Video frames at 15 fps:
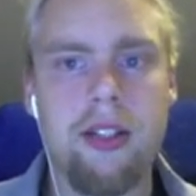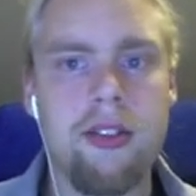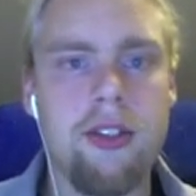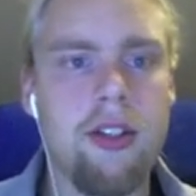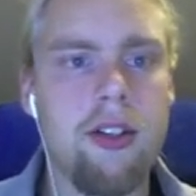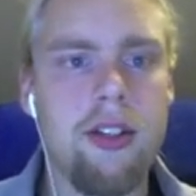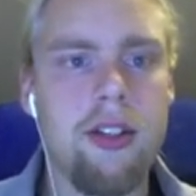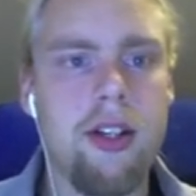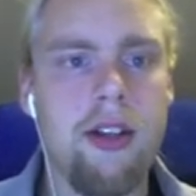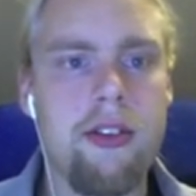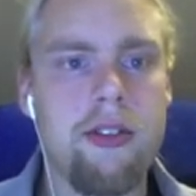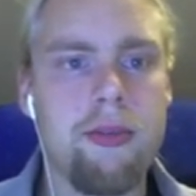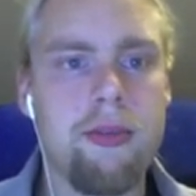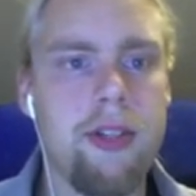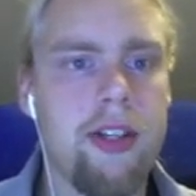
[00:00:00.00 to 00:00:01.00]
all other
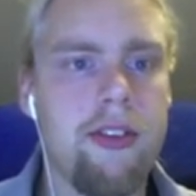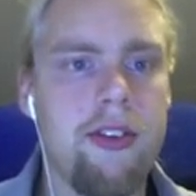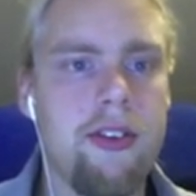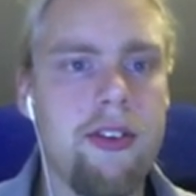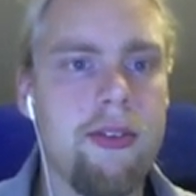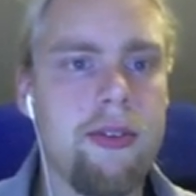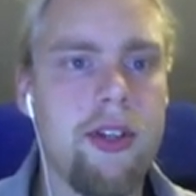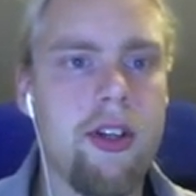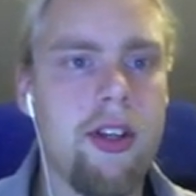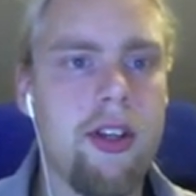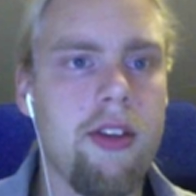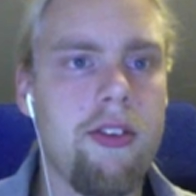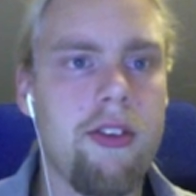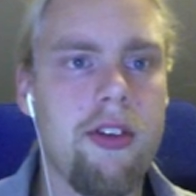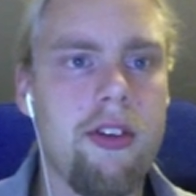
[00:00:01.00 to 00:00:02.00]
places where you can
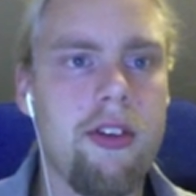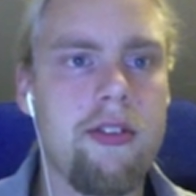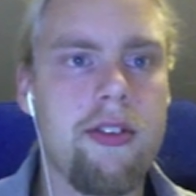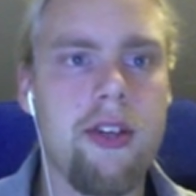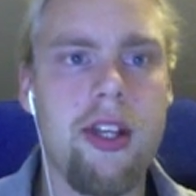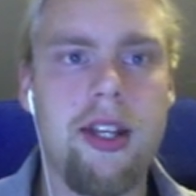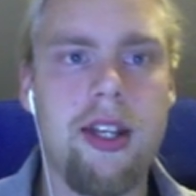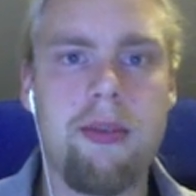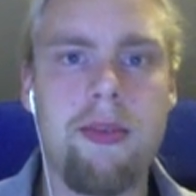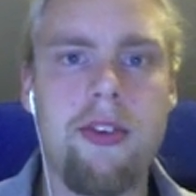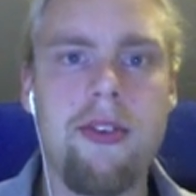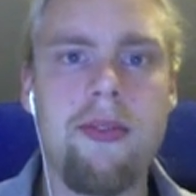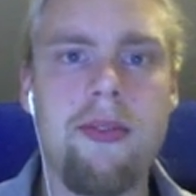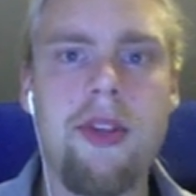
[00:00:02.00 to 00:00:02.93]
search for names.